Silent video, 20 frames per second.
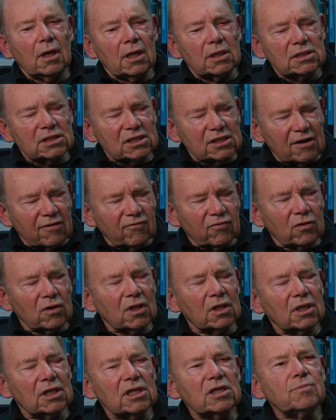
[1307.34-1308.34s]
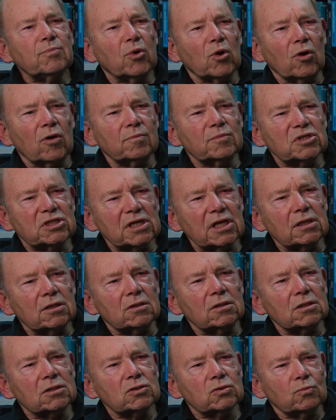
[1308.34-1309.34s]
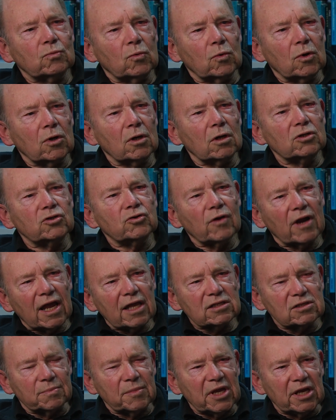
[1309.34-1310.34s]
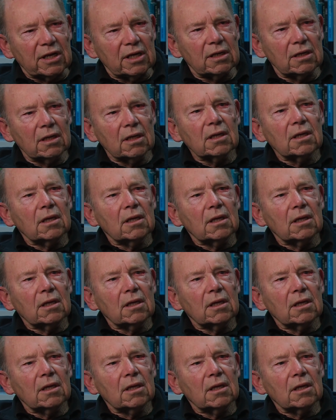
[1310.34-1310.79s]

several E P I R B signals were transmitted.